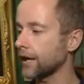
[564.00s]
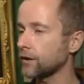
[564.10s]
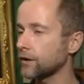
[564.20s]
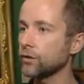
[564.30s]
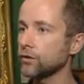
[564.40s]

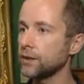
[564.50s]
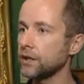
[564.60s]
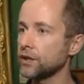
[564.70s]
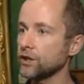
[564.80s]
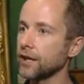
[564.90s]
hanging around the
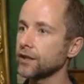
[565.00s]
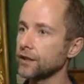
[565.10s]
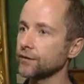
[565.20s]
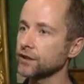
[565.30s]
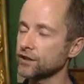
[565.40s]
beach, I get
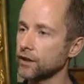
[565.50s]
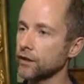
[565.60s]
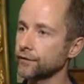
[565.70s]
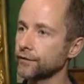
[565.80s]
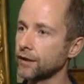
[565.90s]
to have a
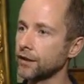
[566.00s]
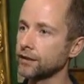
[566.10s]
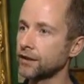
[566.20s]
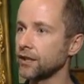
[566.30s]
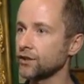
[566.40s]
surf,
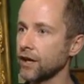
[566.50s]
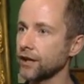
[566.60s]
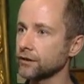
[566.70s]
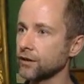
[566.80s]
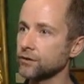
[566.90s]
take
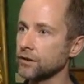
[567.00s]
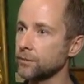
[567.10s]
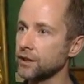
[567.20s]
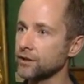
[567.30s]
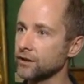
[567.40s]
Jack down to the
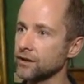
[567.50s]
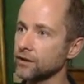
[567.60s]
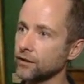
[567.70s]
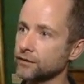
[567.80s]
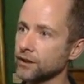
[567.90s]
beach and he
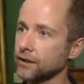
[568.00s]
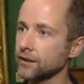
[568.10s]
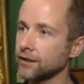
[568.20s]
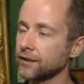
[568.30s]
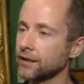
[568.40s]
loves it.
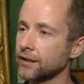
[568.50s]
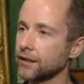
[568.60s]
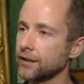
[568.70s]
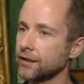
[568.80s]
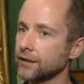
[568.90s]
And
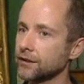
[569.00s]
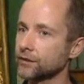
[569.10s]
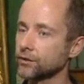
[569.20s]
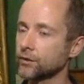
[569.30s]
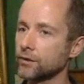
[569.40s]

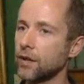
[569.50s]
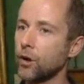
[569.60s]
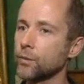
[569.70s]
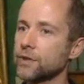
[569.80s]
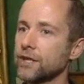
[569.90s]
so I
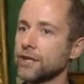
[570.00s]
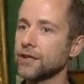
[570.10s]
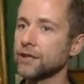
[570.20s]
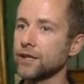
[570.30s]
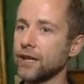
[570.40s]
always see
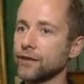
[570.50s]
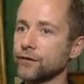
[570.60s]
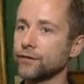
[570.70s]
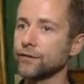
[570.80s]
it as kind of